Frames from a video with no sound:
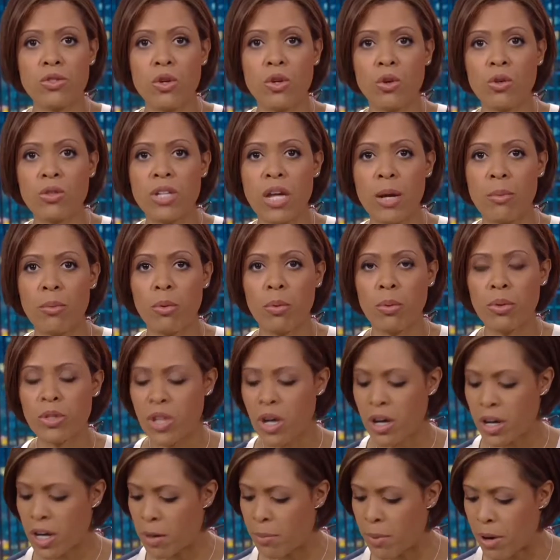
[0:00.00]
toll, Deborah, we're
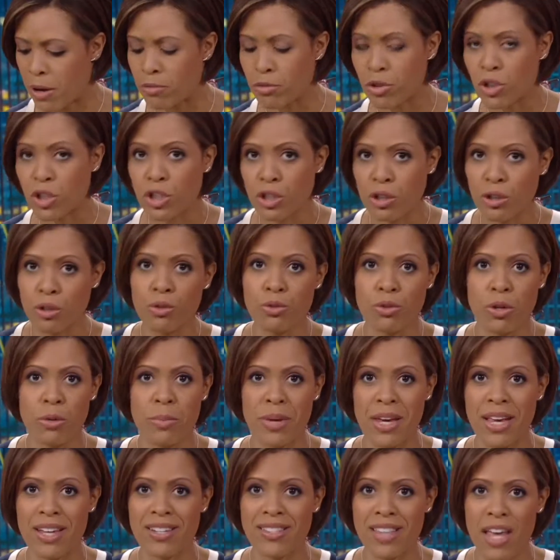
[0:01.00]
talking about
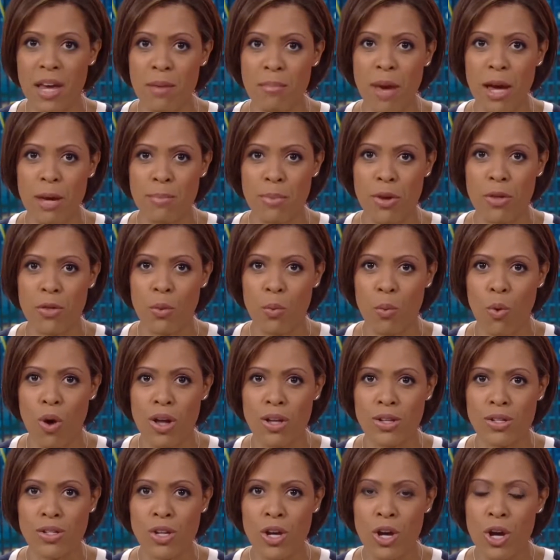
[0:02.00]
children because they might be the
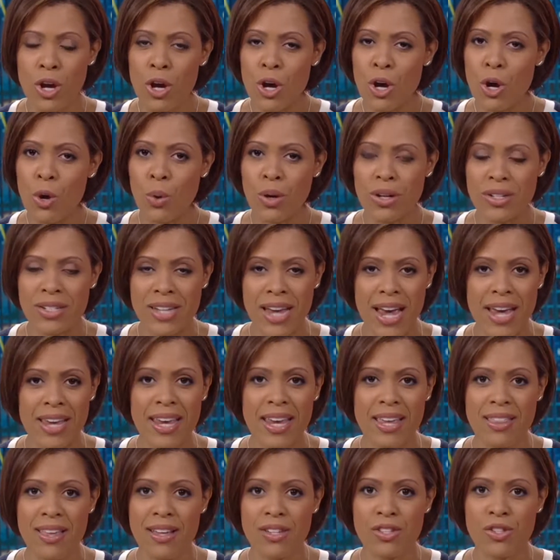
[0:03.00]
ones who are
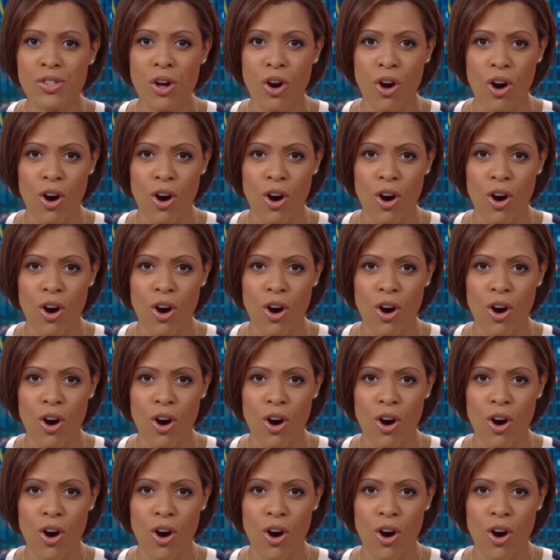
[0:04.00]
taking this the